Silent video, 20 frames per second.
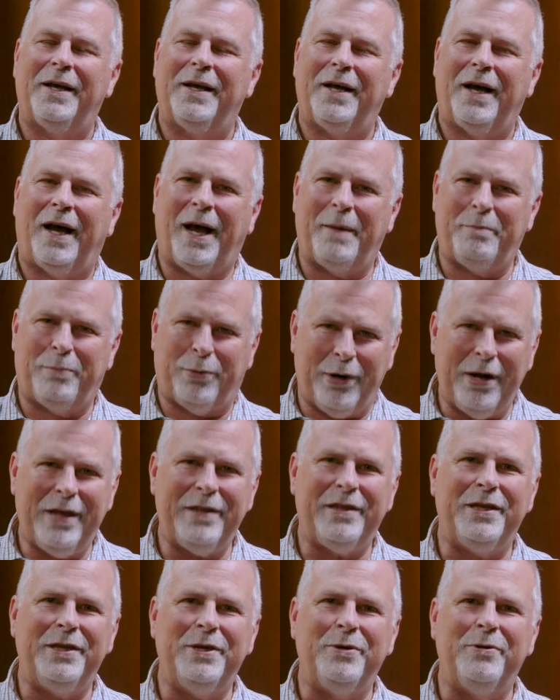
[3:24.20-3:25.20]
I pray
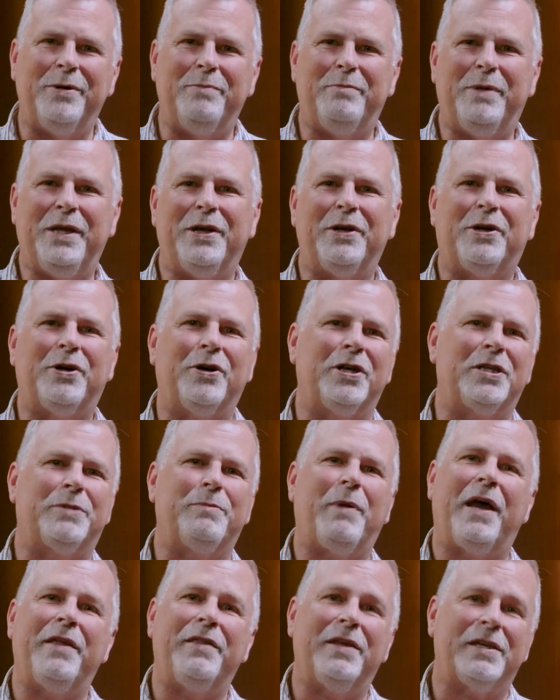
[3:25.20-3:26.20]
that you would be encouraged
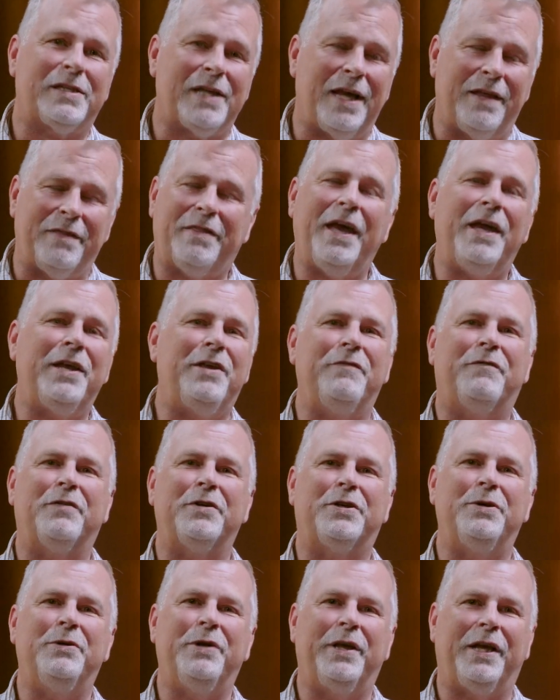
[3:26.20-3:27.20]
by this, and thank you for
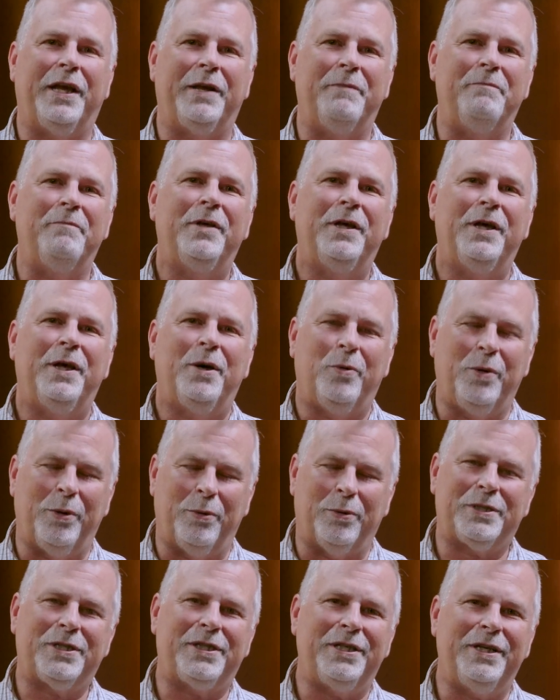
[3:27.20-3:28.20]
tuning in. We
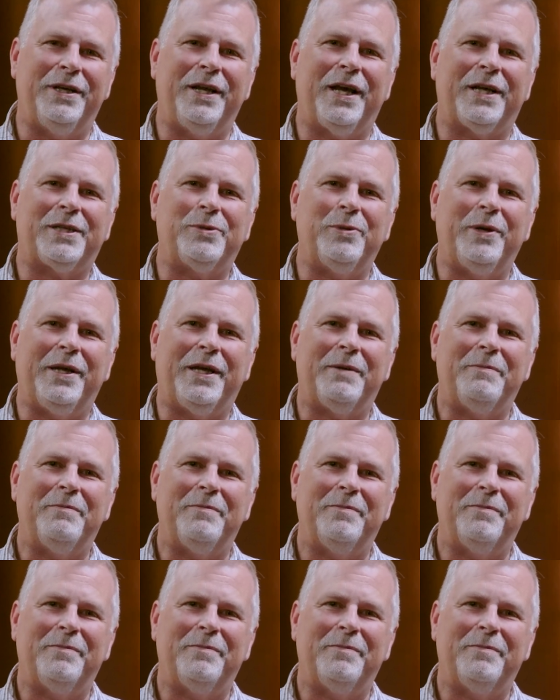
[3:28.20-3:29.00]
will see you next week.